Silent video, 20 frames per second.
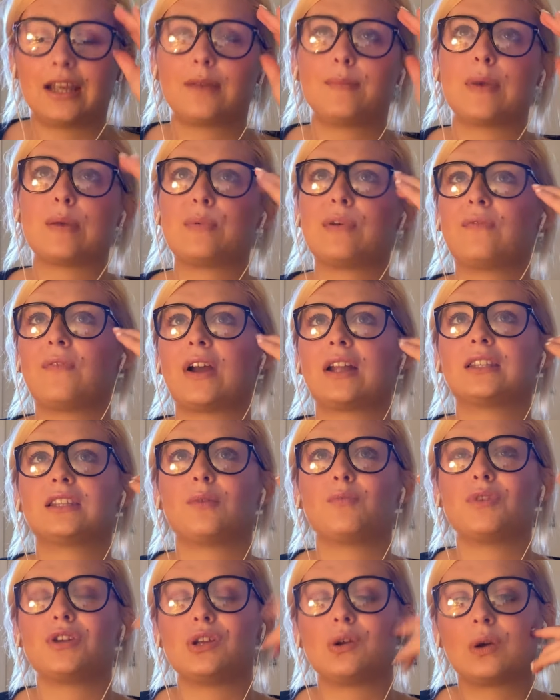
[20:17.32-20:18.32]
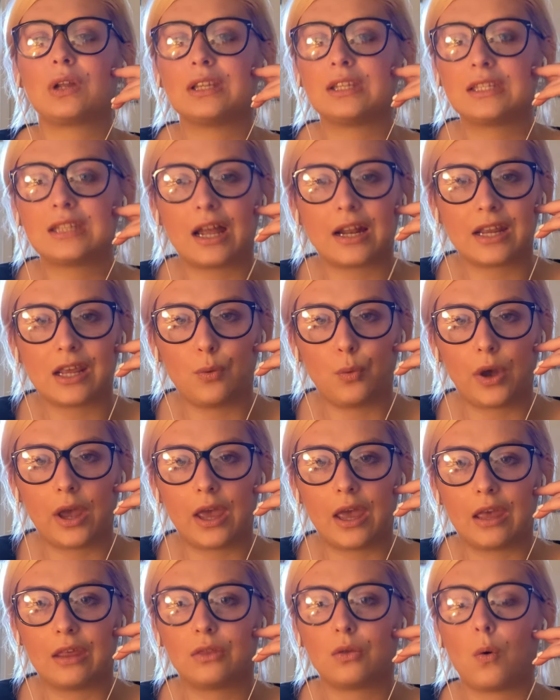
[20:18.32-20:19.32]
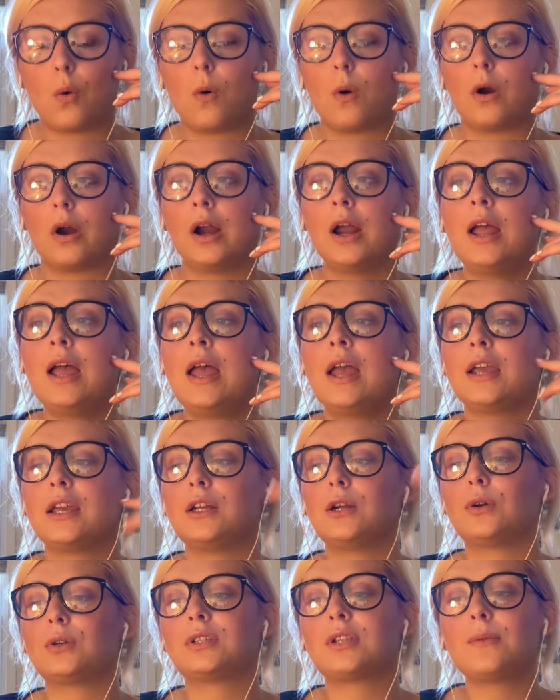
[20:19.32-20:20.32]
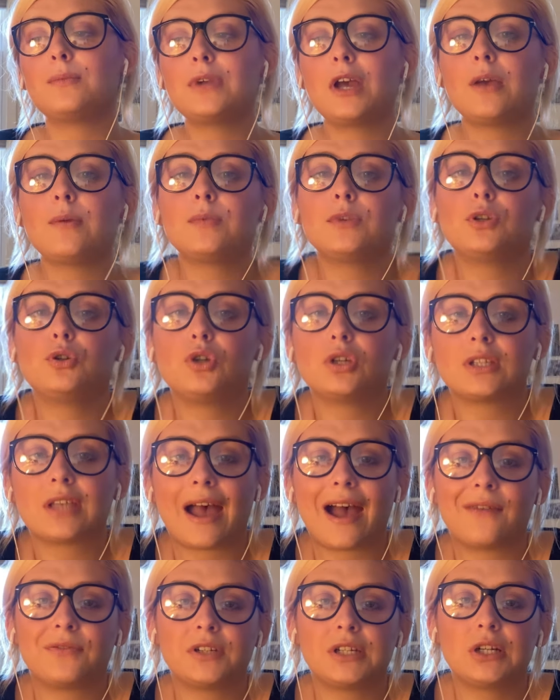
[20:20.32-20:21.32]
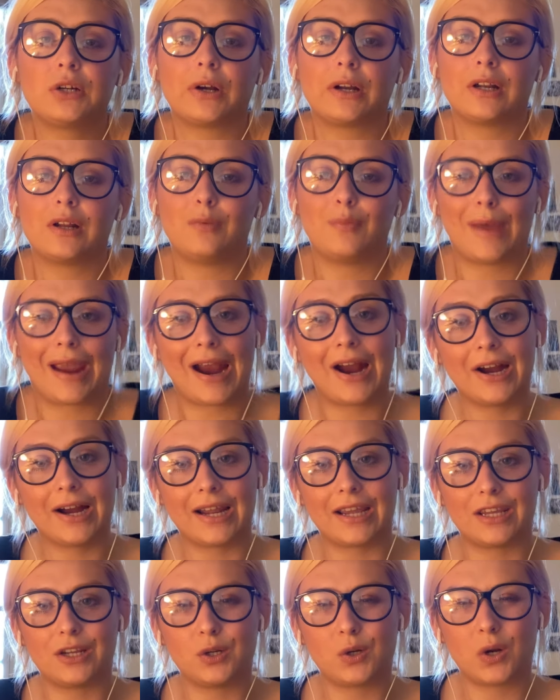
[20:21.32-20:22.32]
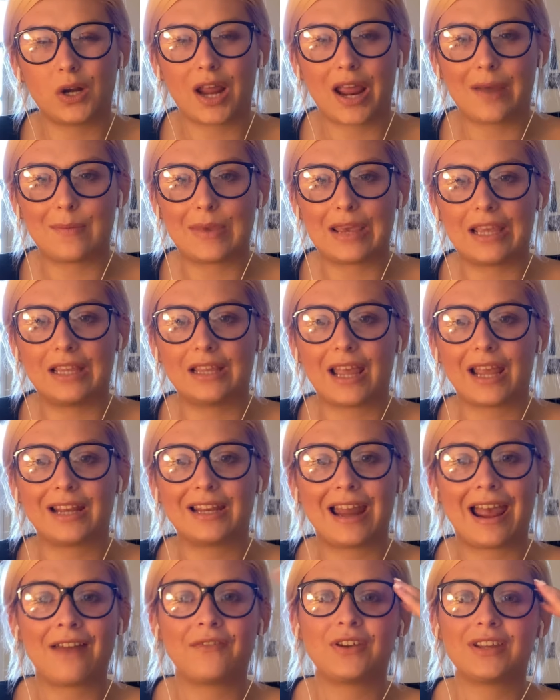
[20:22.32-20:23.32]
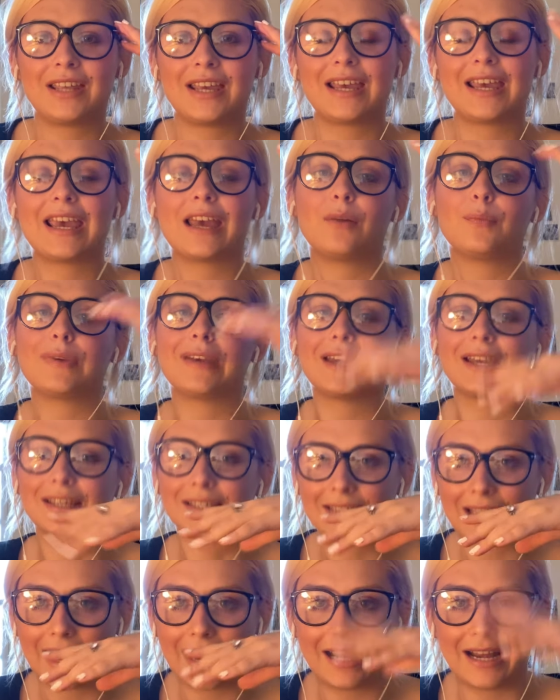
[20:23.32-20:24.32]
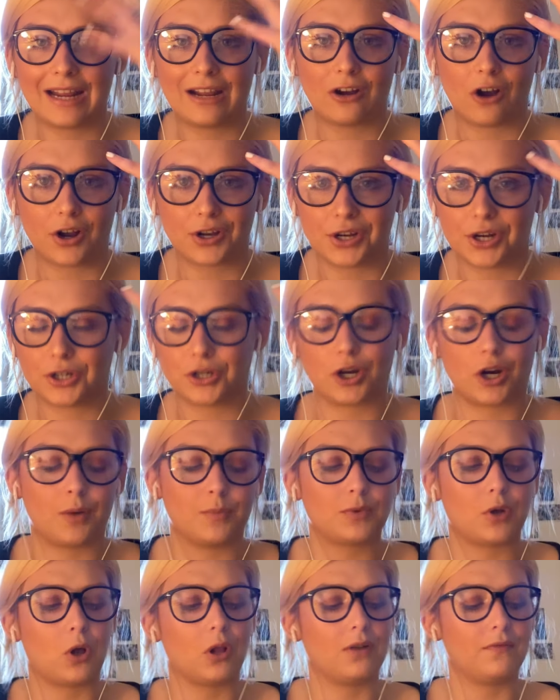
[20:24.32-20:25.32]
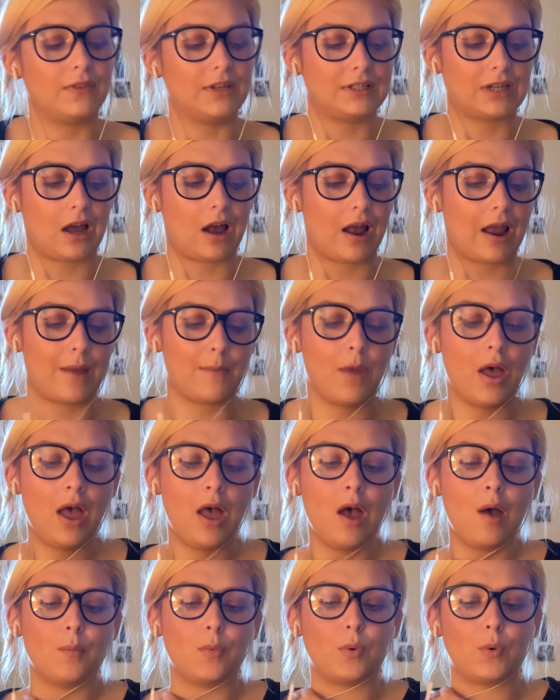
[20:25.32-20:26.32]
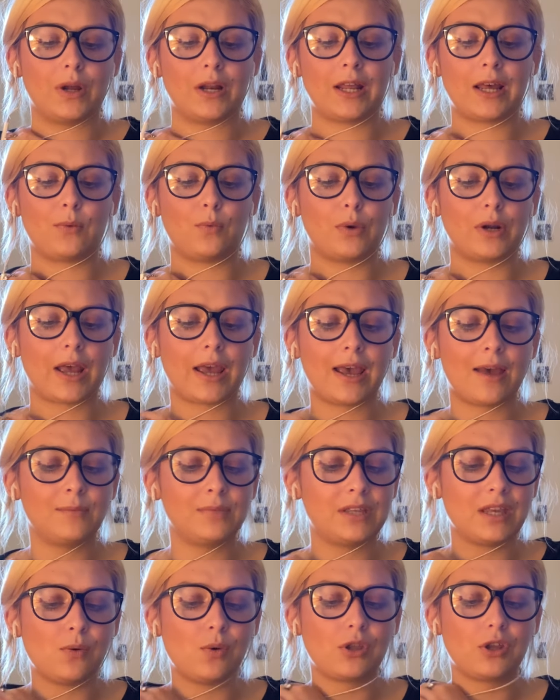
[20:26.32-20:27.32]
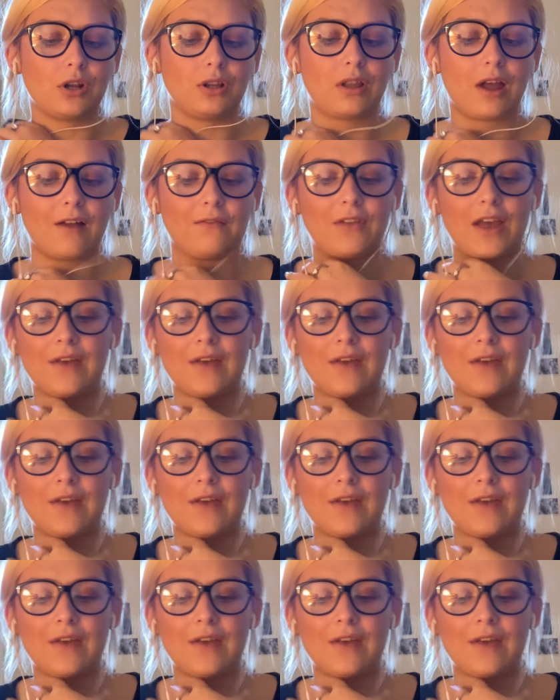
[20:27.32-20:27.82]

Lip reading: maybe find someone you can study with, or, you know, sometimes you just have to grin and bear it. You know what I mean? Like everything can't be exciting and on your terms all of the time. But what I am seeing with your love life